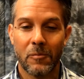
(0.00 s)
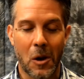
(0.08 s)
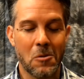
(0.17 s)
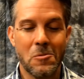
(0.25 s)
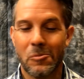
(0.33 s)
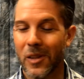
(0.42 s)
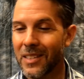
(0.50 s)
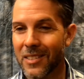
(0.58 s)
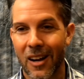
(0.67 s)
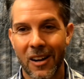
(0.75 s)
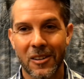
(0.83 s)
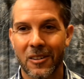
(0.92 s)
We played
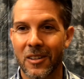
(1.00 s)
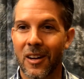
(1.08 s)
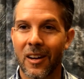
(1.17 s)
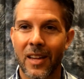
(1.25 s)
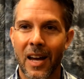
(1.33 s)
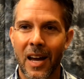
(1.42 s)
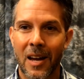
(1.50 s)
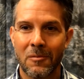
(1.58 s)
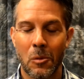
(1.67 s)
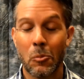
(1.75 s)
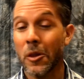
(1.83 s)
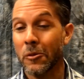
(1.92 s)
soccer and all that.
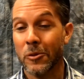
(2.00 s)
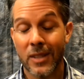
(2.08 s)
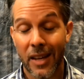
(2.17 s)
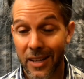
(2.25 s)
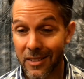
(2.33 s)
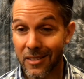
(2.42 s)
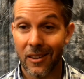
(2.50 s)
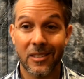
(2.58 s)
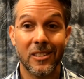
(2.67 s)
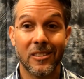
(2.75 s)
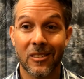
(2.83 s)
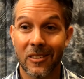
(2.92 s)
My mother was a Head Start
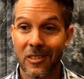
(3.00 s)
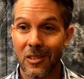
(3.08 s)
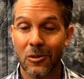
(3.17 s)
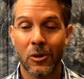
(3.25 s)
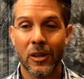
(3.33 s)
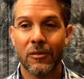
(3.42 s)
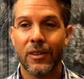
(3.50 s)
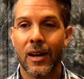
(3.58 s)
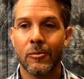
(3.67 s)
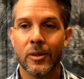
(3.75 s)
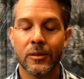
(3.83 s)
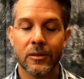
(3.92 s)
teacher. She knew all the
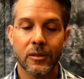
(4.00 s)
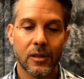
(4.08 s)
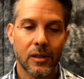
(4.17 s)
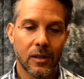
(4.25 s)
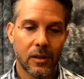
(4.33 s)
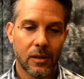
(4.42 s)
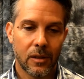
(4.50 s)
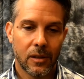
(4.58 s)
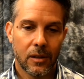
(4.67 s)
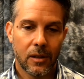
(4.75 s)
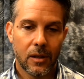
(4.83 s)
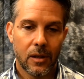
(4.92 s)
families.
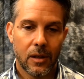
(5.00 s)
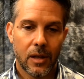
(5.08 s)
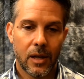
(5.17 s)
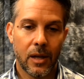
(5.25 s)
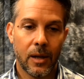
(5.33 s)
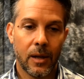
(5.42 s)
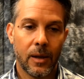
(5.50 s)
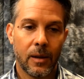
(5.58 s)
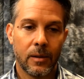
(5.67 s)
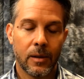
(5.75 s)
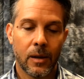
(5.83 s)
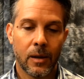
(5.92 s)

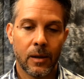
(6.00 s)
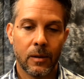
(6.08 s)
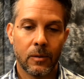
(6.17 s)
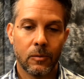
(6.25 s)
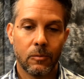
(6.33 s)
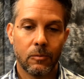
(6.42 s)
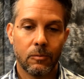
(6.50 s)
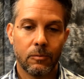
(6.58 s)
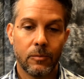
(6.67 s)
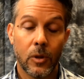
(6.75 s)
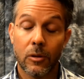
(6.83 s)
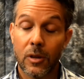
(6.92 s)
And, a
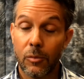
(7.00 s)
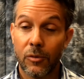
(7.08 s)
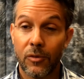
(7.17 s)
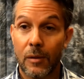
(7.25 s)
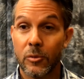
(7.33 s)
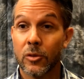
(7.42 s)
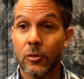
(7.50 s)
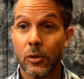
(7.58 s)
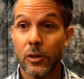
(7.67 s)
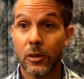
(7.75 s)
couple families grew really